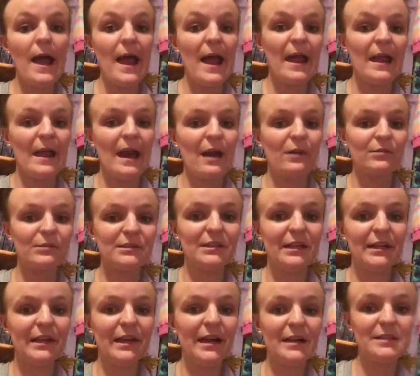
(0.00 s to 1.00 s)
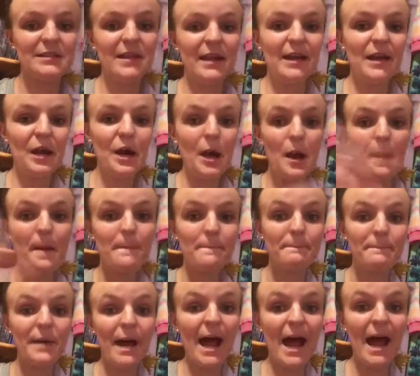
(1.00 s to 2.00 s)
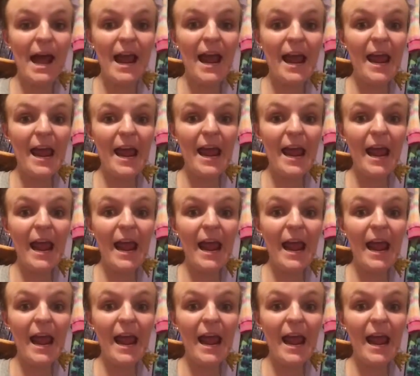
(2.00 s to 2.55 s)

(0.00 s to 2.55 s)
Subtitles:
And I will see you guys later. Bye!